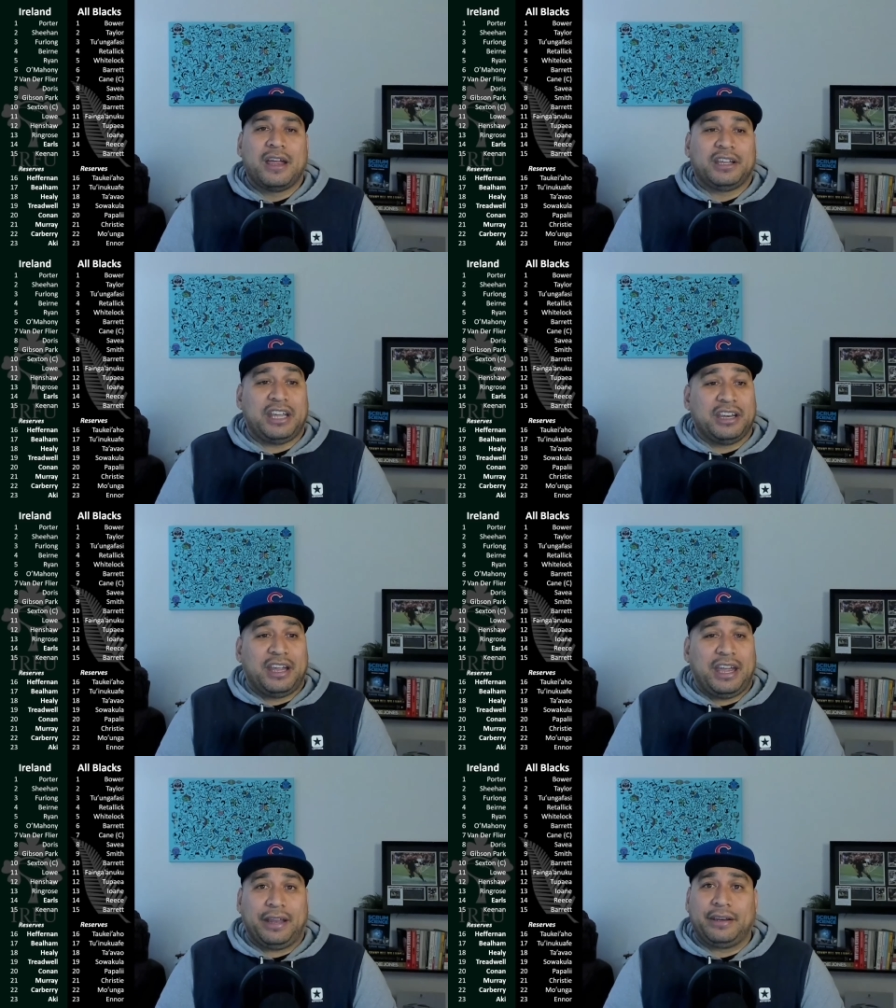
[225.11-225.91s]
Cian
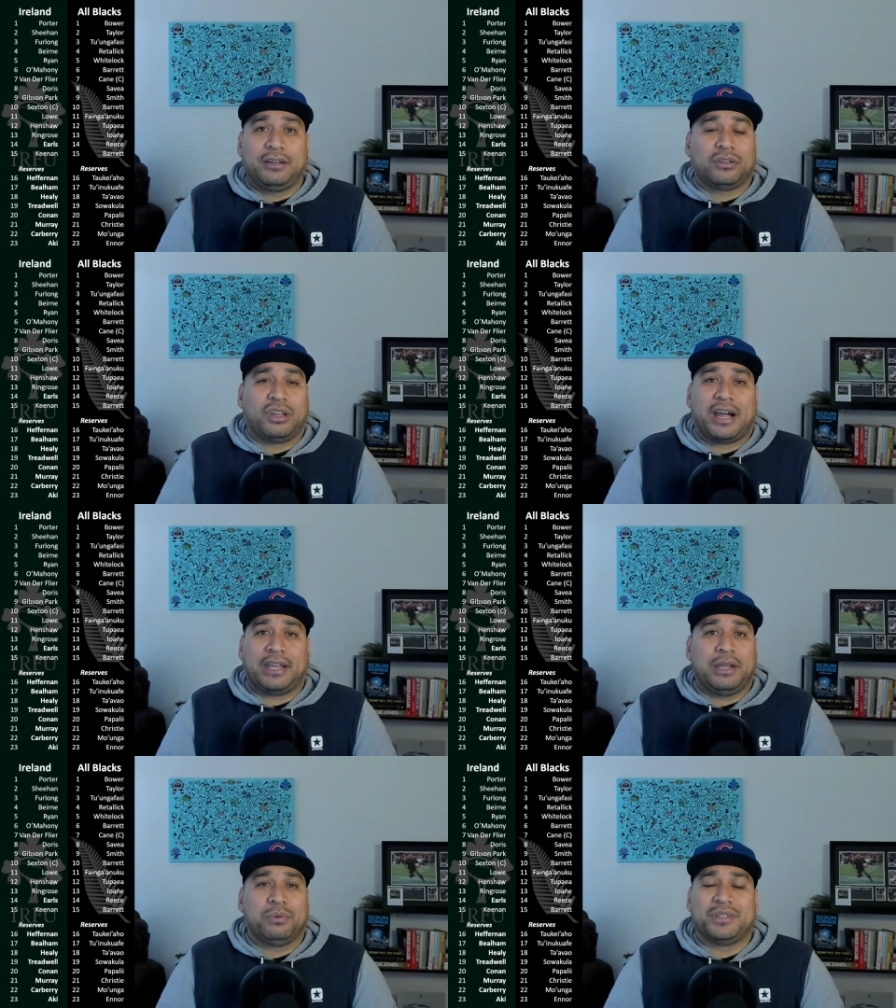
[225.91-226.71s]
Healy looked like
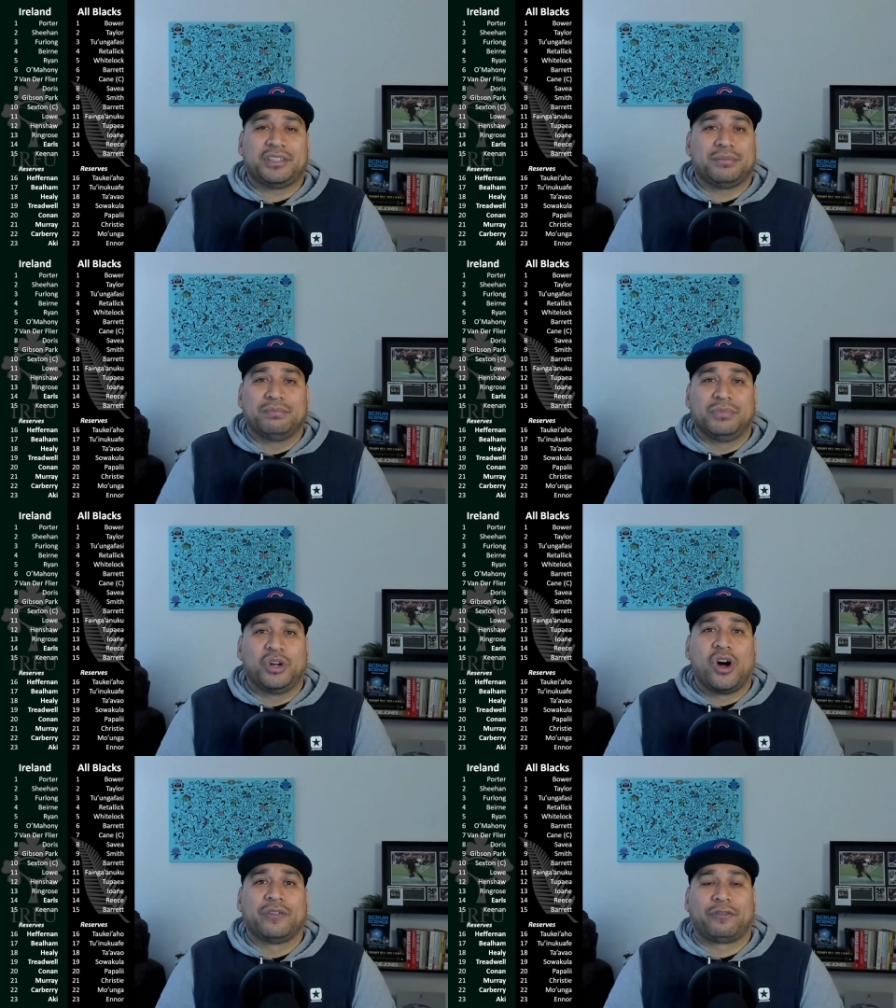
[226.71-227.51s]
he was
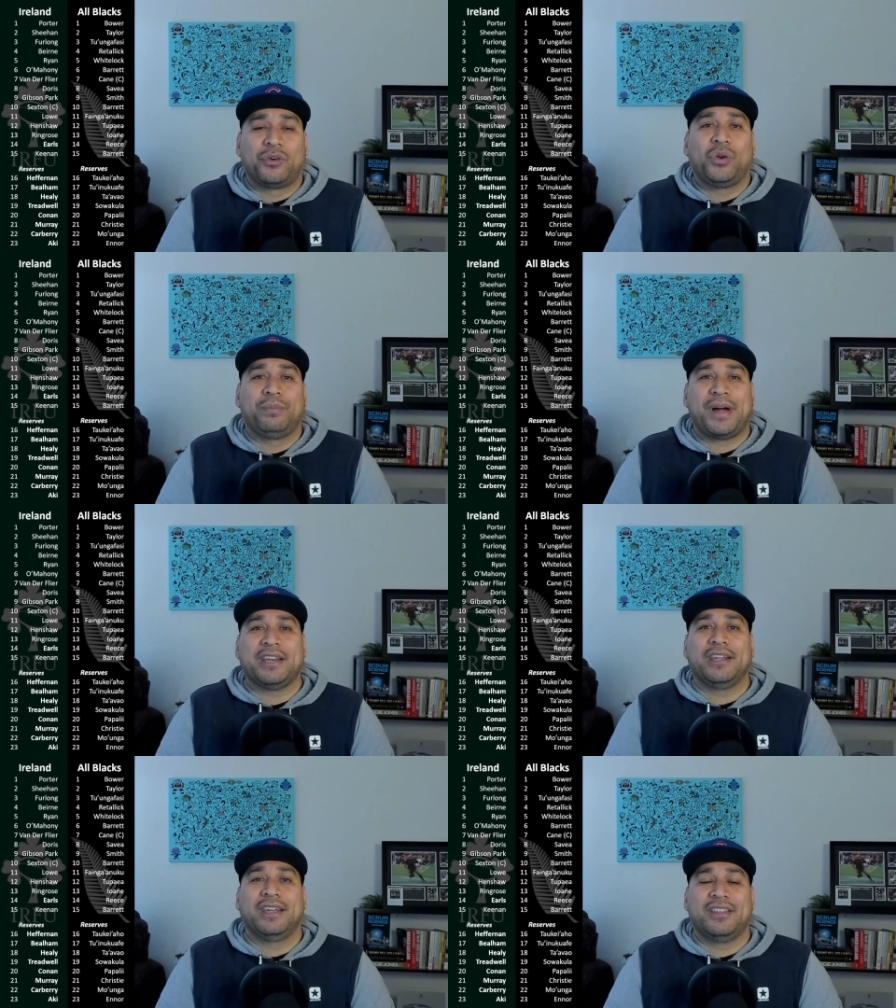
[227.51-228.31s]
gone for all
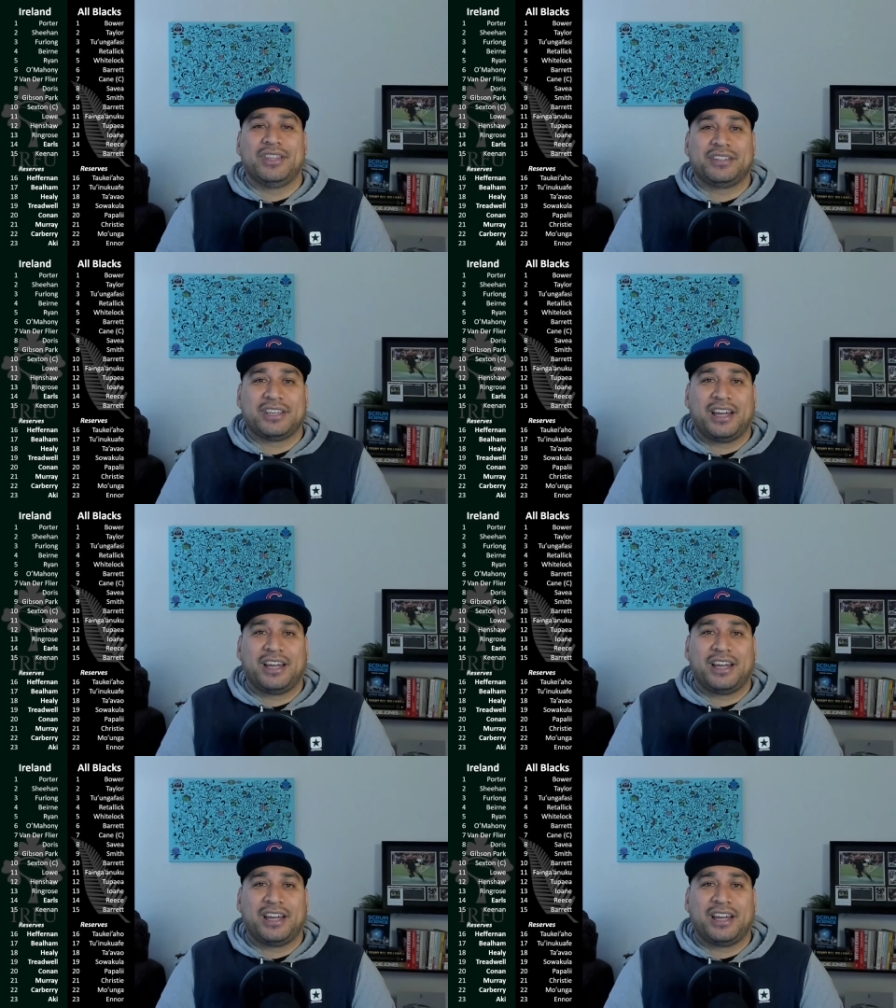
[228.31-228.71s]
money in this